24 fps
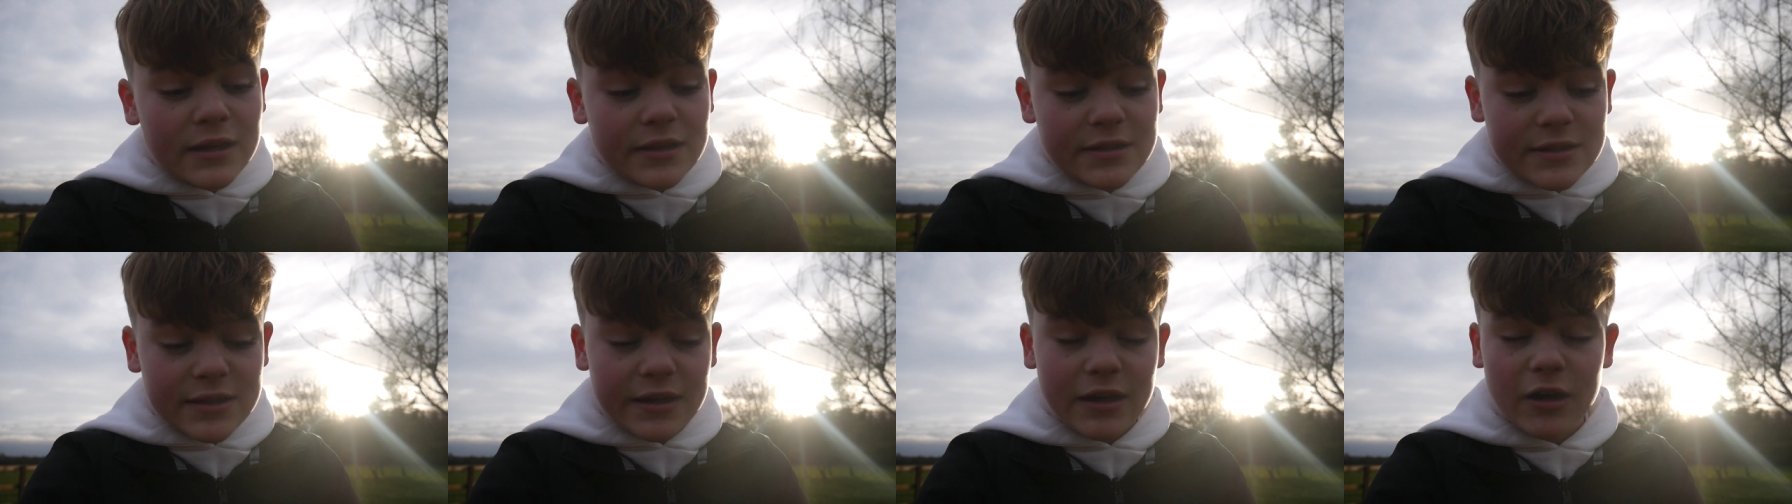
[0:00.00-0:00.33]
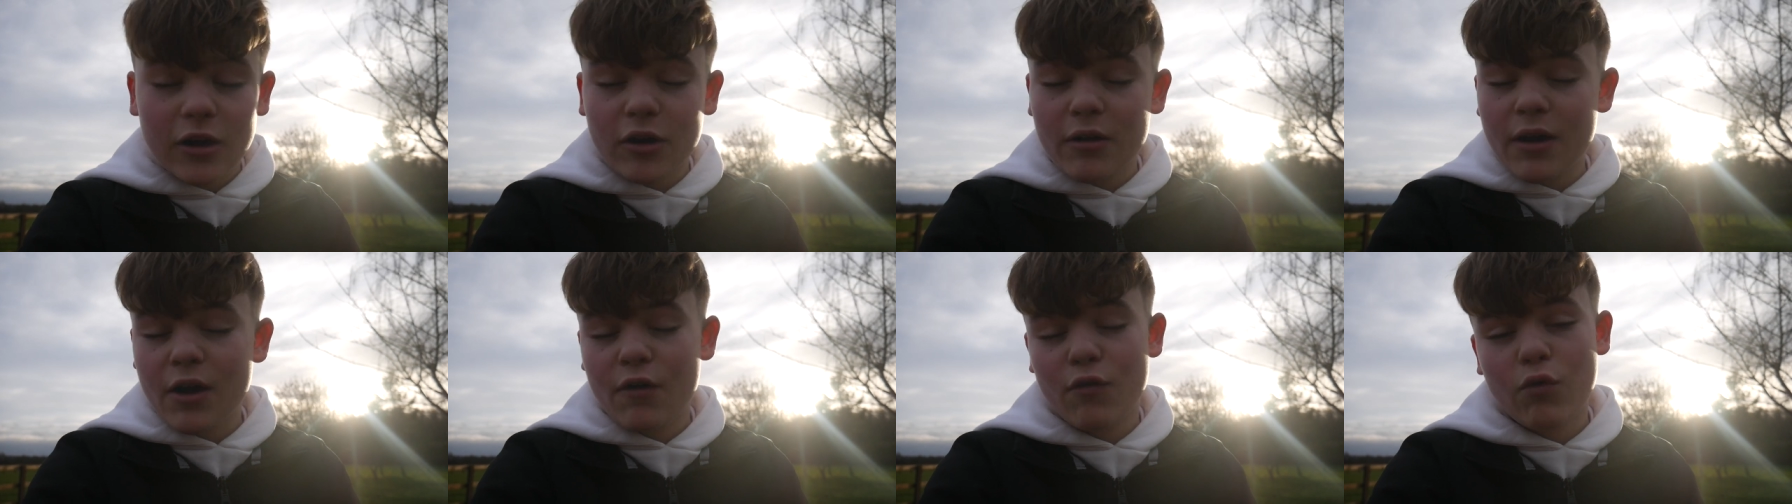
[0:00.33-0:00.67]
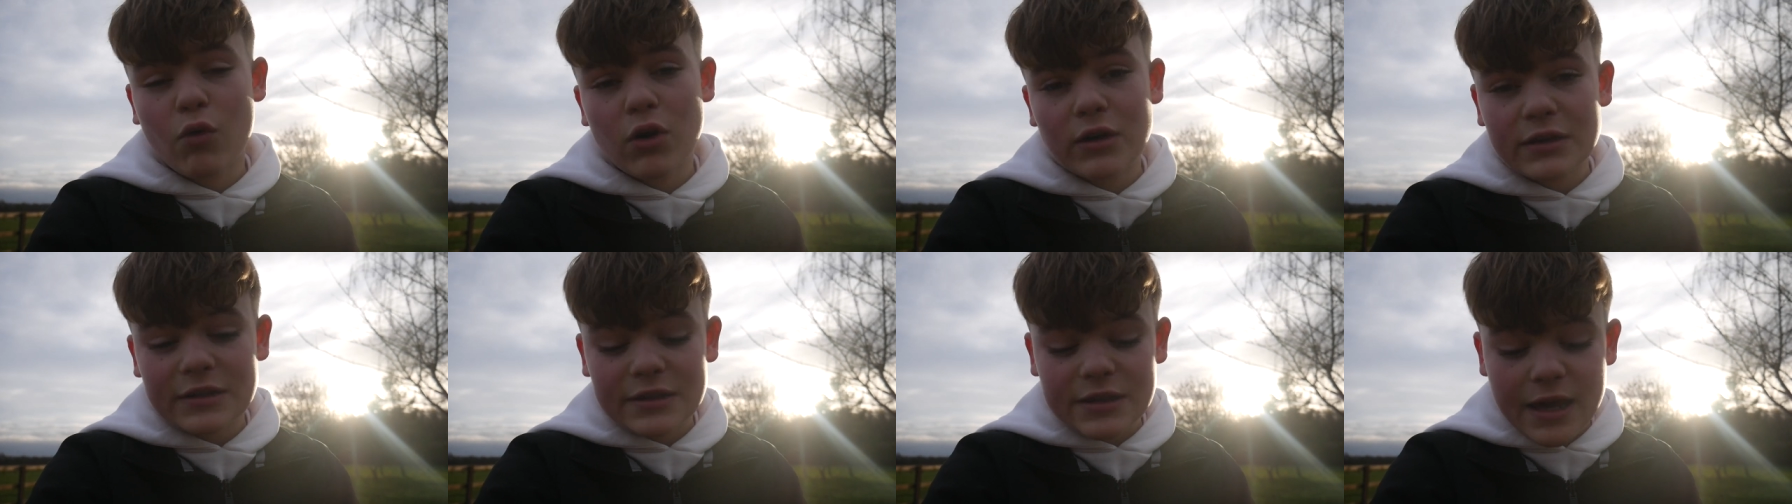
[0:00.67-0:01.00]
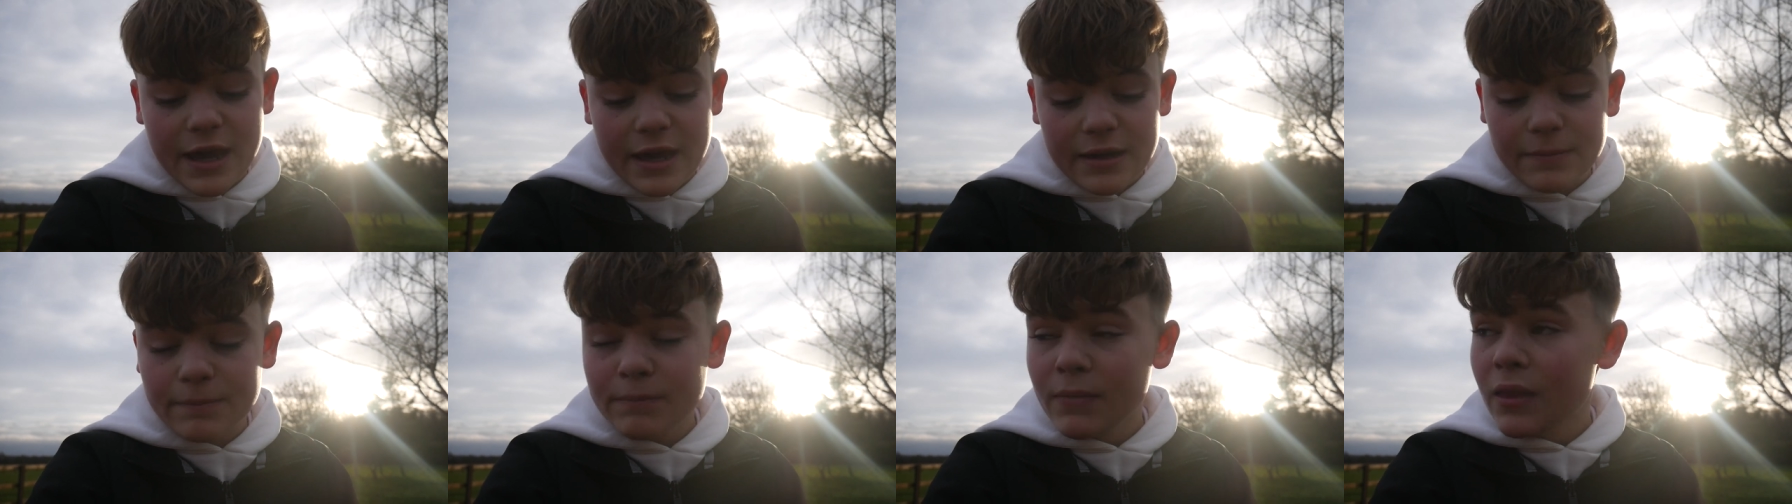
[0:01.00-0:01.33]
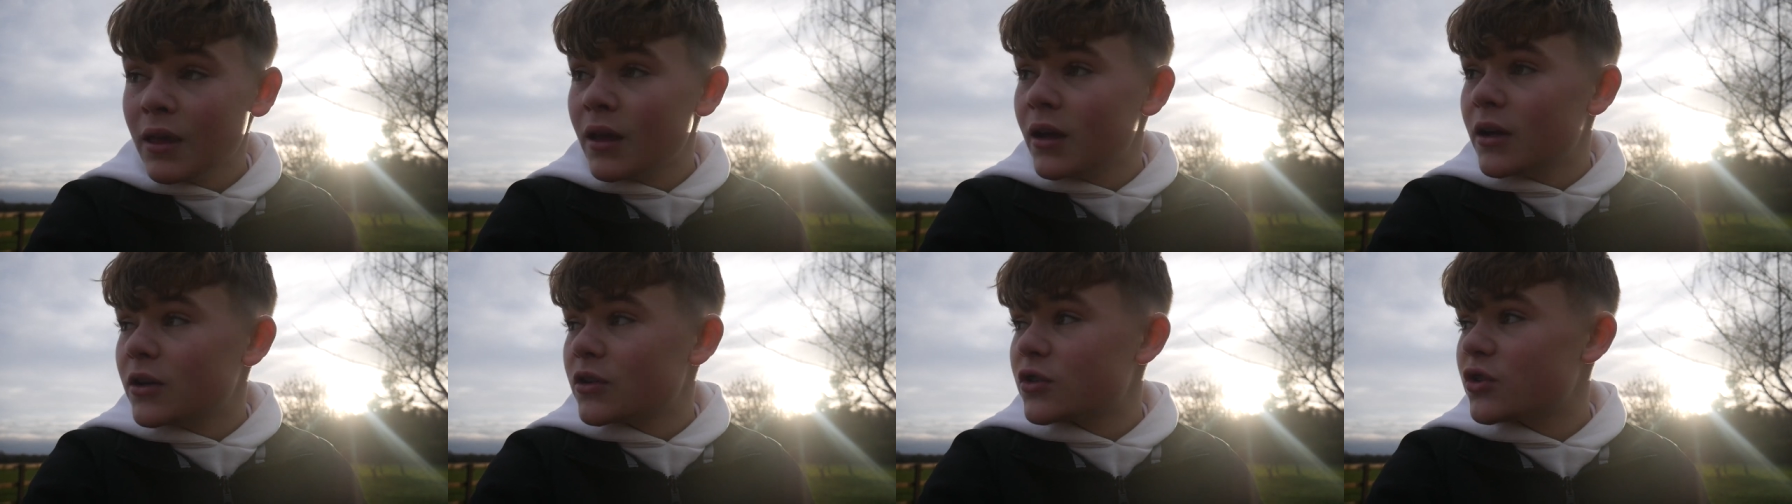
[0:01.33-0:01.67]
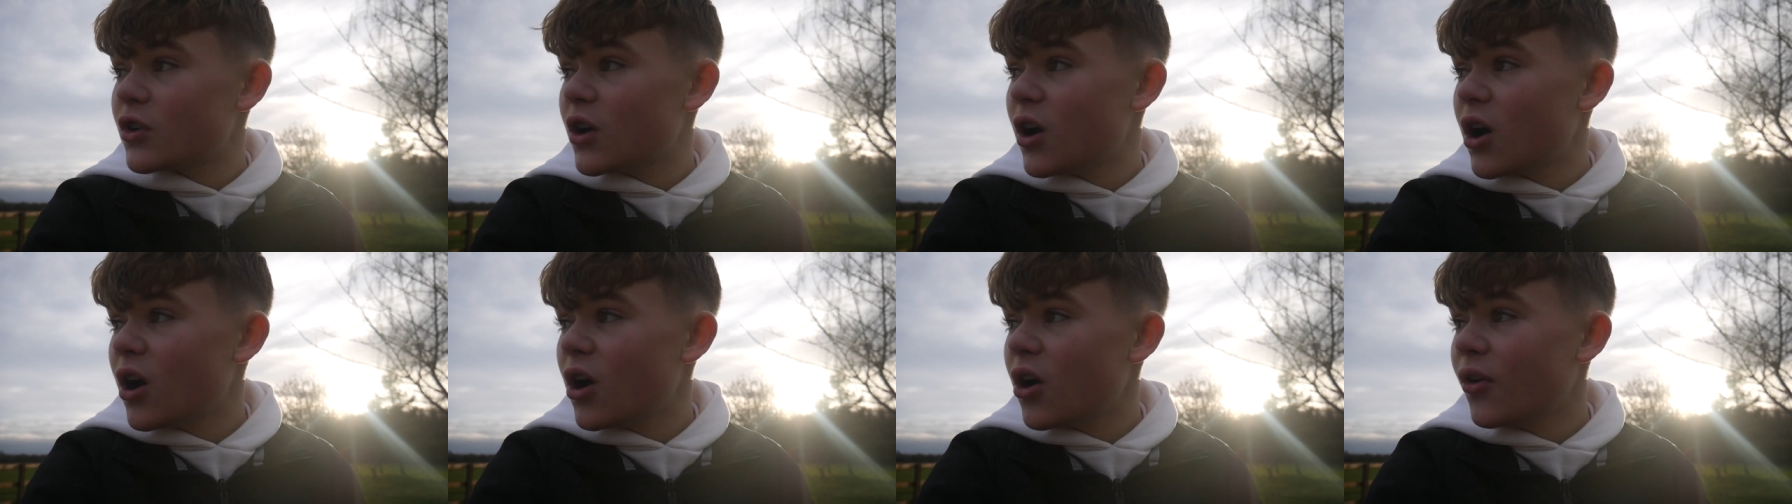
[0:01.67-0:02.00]
CRF 110.
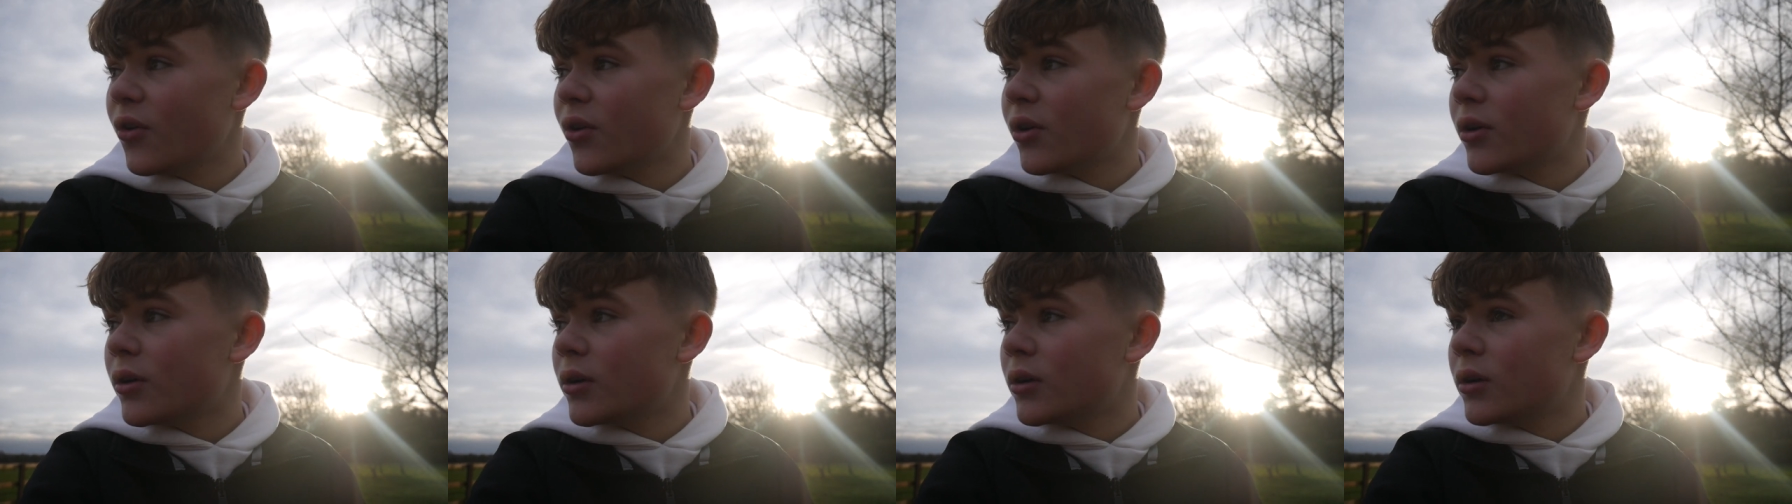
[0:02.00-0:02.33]
So